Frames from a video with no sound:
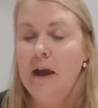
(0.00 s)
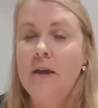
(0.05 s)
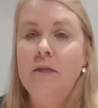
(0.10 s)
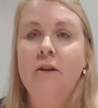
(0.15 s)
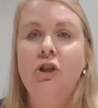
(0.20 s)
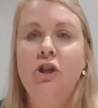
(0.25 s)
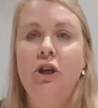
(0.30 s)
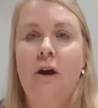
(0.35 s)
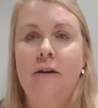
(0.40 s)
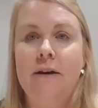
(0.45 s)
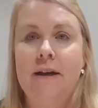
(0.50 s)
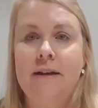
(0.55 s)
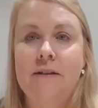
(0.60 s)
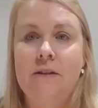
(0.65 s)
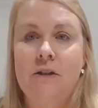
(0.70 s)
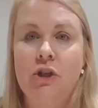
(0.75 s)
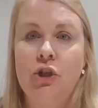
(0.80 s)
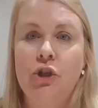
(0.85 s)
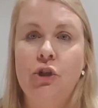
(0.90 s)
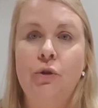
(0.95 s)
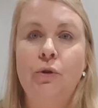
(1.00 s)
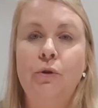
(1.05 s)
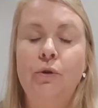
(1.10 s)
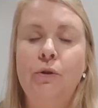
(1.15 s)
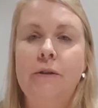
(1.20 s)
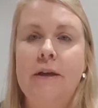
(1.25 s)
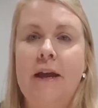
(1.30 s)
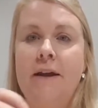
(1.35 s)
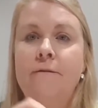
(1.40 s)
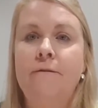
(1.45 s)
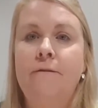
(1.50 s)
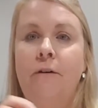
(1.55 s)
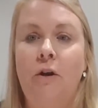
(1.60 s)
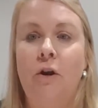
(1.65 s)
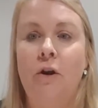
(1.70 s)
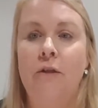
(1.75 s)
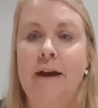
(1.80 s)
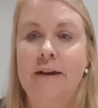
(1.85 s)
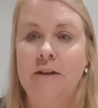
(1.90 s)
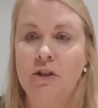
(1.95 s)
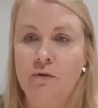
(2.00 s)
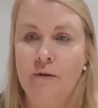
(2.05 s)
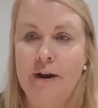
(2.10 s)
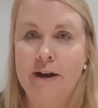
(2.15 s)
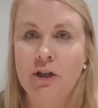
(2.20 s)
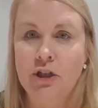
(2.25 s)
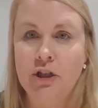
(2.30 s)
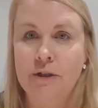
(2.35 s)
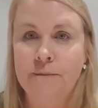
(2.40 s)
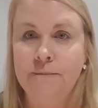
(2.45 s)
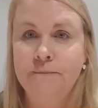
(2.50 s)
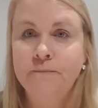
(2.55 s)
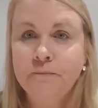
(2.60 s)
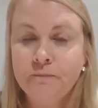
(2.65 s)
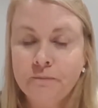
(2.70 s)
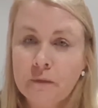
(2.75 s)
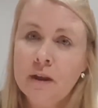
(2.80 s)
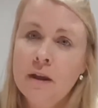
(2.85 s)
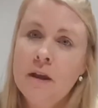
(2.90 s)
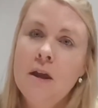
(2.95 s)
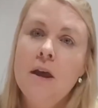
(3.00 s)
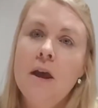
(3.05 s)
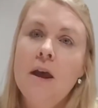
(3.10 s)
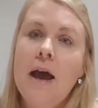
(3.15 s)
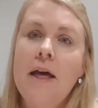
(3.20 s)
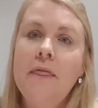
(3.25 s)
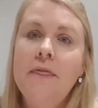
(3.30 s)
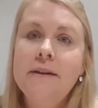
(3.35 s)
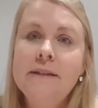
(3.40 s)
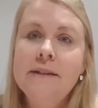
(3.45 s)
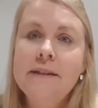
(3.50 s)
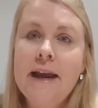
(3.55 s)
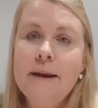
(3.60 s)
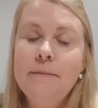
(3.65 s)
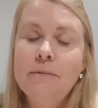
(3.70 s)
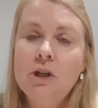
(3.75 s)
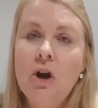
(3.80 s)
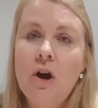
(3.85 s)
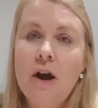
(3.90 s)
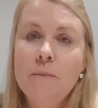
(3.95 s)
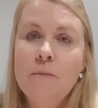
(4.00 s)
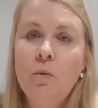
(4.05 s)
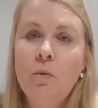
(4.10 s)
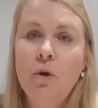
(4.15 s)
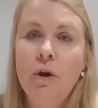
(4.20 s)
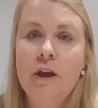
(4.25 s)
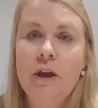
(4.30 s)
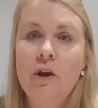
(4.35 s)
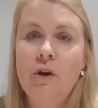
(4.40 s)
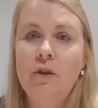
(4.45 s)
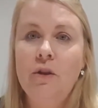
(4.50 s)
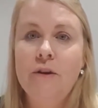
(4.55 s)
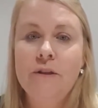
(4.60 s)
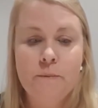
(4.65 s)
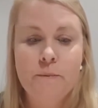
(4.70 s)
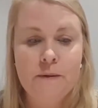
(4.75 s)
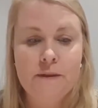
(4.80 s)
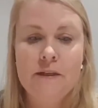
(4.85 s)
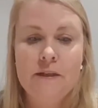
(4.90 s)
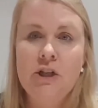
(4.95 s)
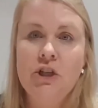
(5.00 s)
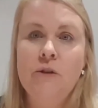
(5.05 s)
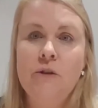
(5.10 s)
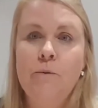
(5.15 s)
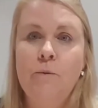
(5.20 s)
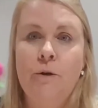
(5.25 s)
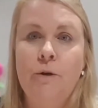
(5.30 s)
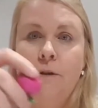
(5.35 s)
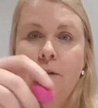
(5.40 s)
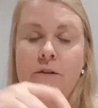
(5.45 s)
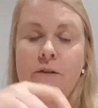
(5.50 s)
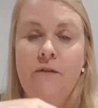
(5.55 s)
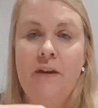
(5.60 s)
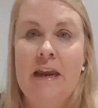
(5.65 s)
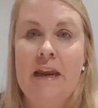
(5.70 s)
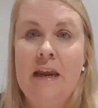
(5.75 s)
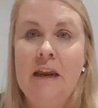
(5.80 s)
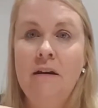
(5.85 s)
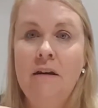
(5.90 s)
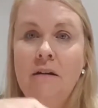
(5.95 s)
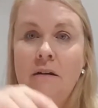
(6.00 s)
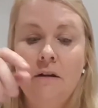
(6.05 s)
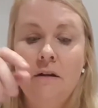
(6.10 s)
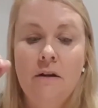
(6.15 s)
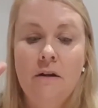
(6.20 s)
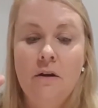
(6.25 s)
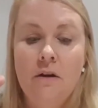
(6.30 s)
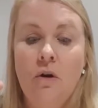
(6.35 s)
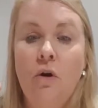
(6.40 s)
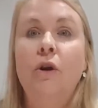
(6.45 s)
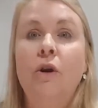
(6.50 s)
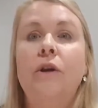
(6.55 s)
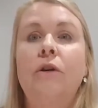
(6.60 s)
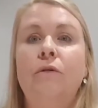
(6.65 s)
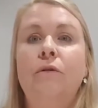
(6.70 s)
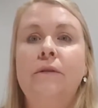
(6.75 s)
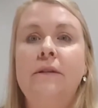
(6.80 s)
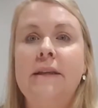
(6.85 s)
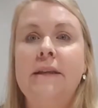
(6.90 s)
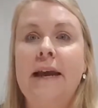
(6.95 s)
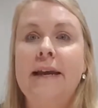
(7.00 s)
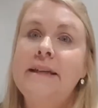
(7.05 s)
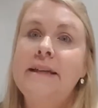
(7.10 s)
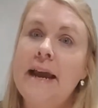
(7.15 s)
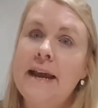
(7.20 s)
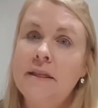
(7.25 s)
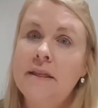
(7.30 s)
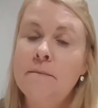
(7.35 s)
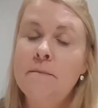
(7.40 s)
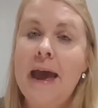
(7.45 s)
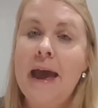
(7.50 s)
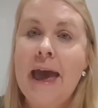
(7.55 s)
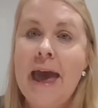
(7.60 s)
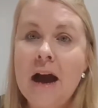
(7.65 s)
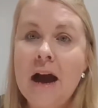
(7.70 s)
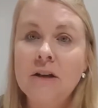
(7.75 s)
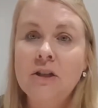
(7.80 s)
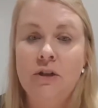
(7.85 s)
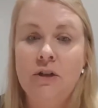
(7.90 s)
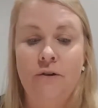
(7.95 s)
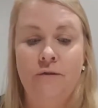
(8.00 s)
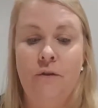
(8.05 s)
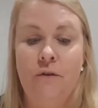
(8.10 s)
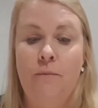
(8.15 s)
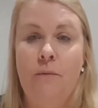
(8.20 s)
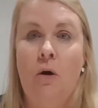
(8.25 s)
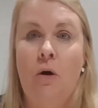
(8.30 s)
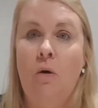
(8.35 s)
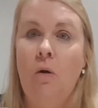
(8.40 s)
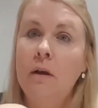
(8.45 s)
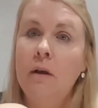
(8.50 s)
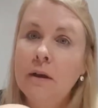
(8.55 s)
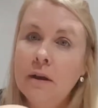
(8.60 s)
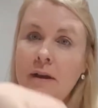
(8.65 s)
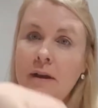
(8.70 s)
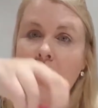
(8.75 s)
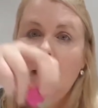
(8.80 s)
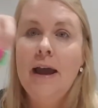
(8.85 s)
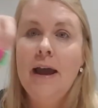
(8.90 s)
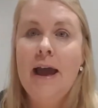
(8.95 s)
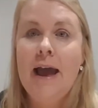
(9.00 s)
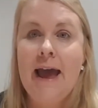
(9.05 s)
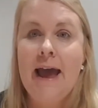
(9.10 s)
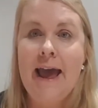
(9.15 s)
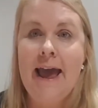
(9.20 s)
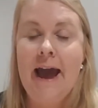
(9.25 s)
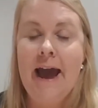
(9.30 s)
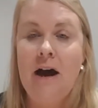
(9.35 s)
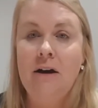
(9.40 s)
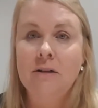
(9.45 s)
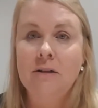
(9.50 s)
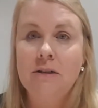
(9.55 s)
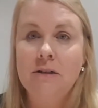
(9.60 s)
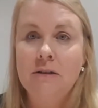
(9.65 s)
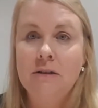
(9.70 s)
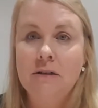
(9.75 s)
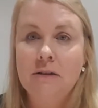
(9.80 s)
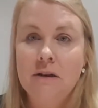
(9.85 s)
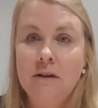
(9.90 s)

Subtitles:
And the child has to choose and follow that direction. At the same time, you're working on those position words of in, or you could say take them out of the bowl, out.